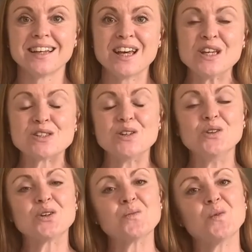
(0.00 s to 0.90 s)
So
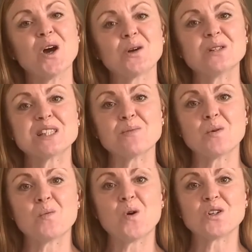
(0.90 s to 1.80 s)
you can work with
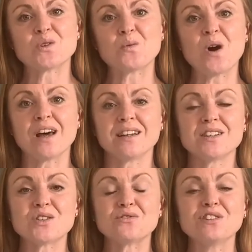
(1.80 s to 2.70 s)
someone one-to-one
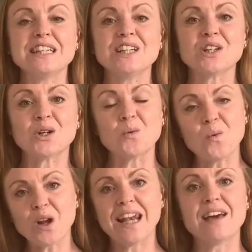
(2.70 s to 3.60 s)
to really look at
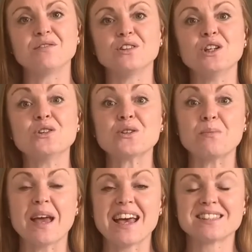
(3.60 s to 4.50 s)
what level you should
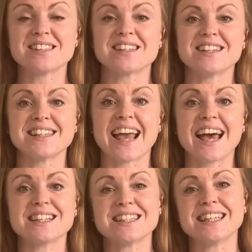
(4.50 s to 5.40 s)
be exercising
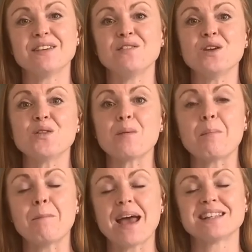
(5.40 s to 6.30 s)
at to give you the
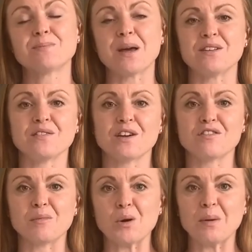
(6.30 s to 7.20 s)
best benefit
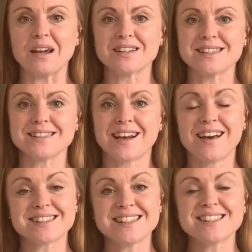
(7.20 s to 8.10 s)
from your Pilates
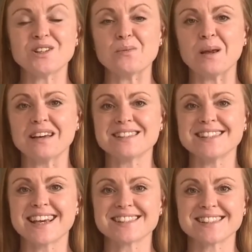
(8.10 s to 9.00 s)
classes and your Pilates
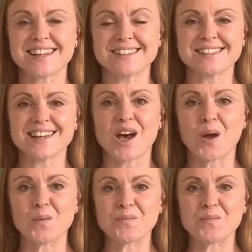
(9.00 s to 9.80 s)
exercises at home.